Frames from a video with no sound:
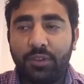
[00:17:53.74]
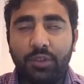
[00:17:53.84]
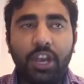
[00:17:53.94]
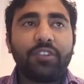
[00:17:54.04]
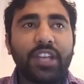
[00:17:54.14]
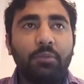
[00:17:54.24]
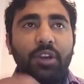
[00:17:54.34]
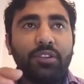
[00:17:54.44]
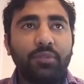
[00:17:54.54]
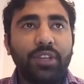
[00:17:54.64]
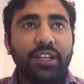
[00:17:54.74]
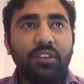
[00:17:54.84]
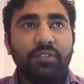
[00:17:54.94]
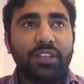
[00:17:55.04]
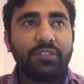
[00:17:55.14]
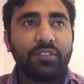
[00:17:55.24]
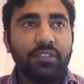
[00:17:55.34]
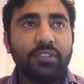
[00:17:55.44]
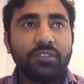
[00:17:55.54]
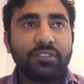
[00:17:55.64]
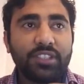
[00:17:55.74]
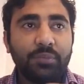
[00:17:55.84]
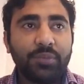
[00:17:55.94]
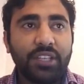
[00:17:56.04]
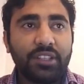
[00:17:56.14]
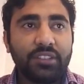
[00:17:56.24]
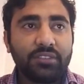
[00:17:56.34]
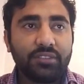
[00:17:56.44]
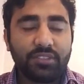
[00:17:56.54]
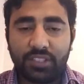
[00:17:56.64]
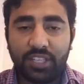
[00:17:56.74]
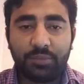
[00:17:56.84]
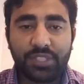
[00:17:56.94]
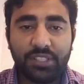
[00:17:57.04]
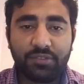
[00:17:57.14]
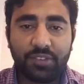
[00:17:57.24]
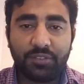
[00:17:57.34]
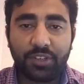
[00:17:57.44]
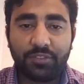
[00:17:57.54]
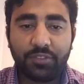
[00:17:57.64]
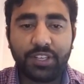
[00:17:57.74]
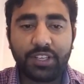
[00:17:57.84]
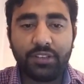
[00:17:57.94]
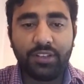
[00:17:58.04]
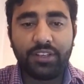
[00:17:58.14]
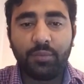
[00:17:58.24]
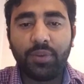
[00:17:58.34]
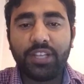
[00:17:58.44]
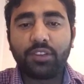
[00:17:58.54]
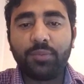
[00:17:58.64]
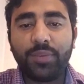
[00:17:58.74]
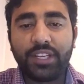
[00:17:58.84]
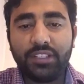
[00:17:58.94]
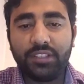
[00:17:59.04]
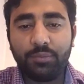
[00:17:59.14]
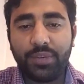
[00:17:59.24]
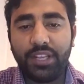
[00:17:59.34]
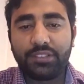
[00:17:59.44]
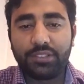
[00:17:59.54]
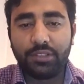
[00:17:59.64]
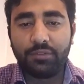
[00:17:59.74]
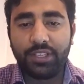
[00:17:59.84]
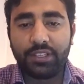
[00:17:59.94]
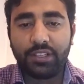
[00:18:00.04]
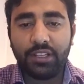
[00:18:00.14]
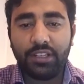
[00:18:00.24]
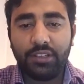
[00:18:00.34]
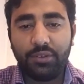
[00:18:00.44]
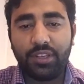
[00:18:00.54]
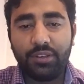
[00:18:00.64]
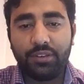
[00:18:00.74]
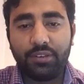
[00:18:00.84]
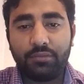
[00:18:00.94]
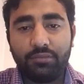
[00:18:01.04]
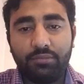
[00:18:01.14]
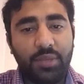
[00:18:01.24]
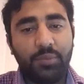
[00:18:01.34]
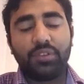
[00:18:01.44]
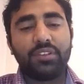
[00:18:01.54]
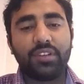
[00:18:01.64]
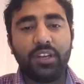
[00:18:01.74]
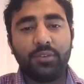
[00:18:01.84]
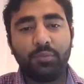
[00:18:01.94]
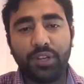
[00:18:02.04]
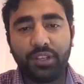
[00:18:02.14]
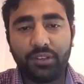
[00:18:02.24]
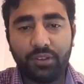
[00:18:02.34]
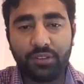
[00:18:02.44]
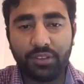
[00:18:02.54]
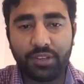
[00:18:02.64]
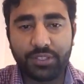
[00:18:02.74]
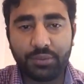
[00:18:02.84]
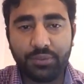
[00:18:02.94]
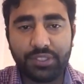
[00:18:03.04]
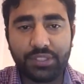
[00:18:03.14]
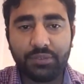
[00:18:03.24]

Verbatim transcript: you have a camera on the vehicle. When something comes in the front of the vehicle, it applies automatically brakes to the vehicle. You can maybe you can try putting it on your SUV